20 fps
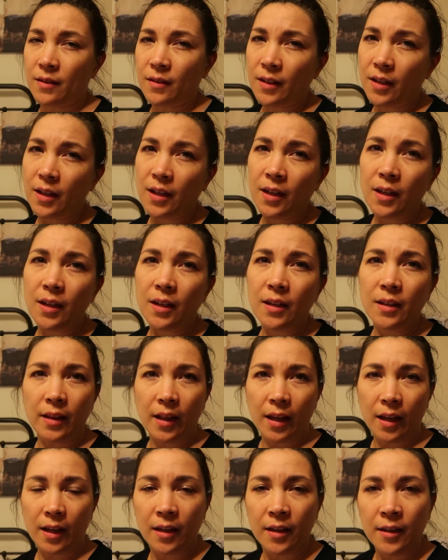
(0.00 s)
the city, and
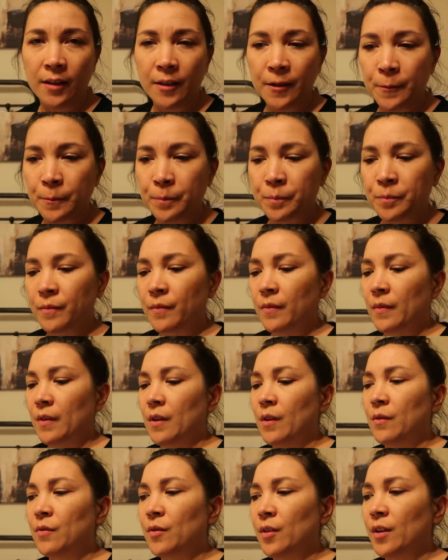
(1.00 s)
like
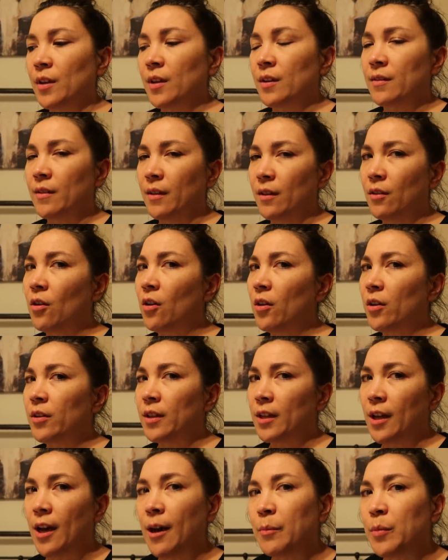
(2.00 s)
I feel like it's like
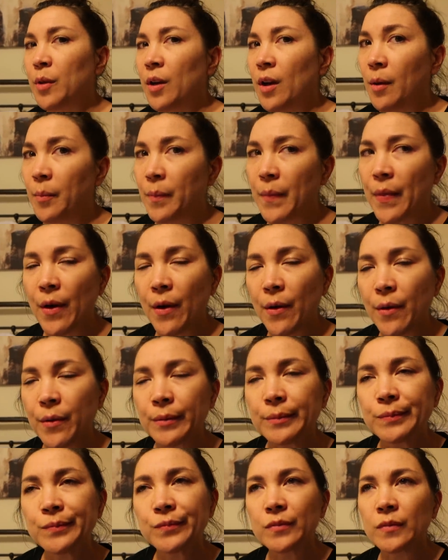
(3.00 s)
on the up and up though.
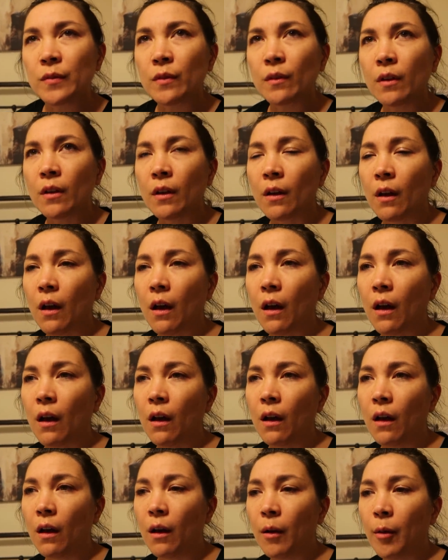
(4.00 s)

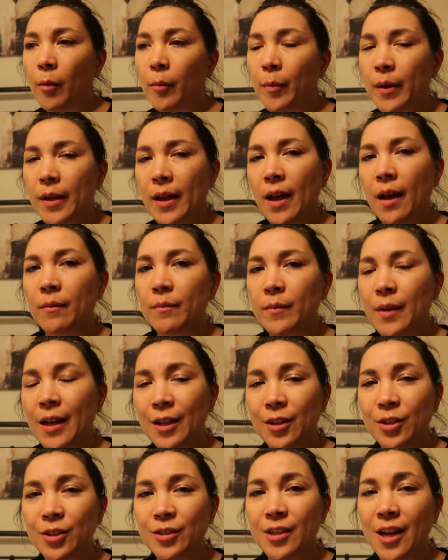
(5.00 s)
But yeah,
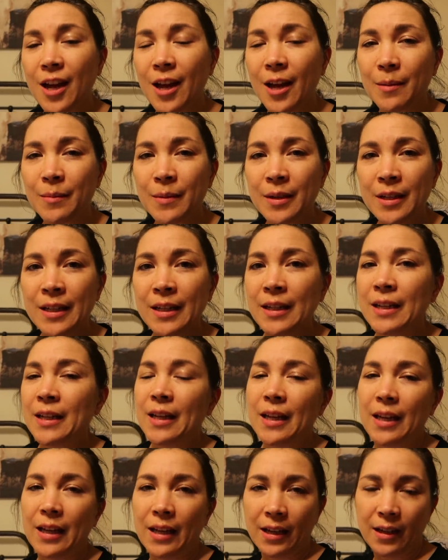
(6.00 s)
had a good time.
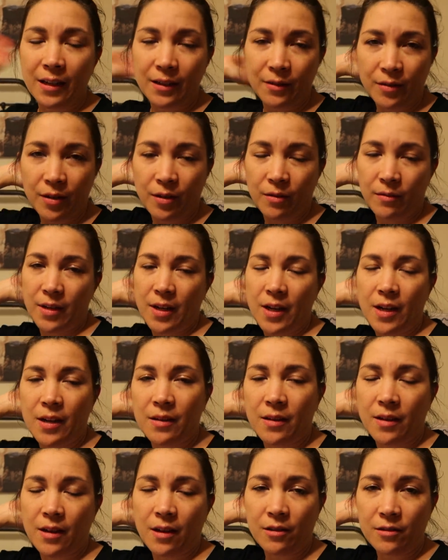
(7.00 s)
And if I don't eat
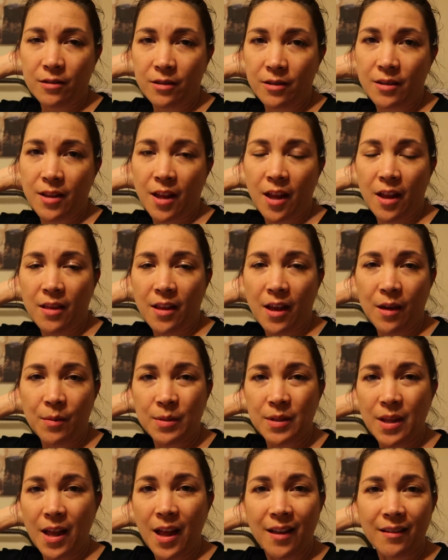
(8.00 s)
anything else, then that
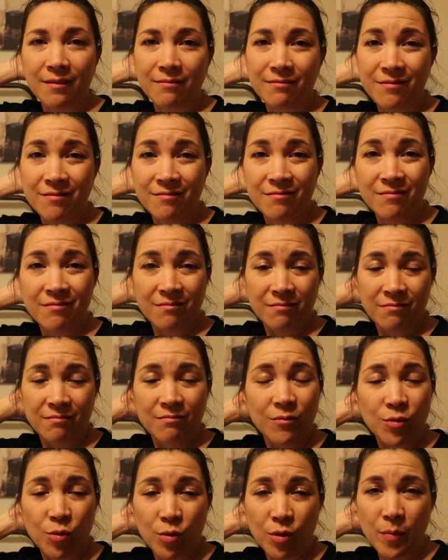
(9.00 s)
was that.
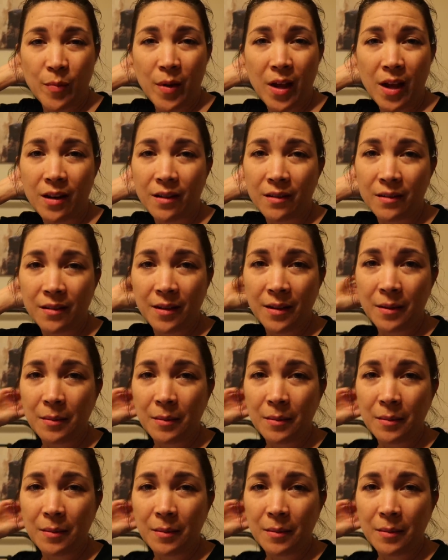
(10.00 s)
I'm going to bed.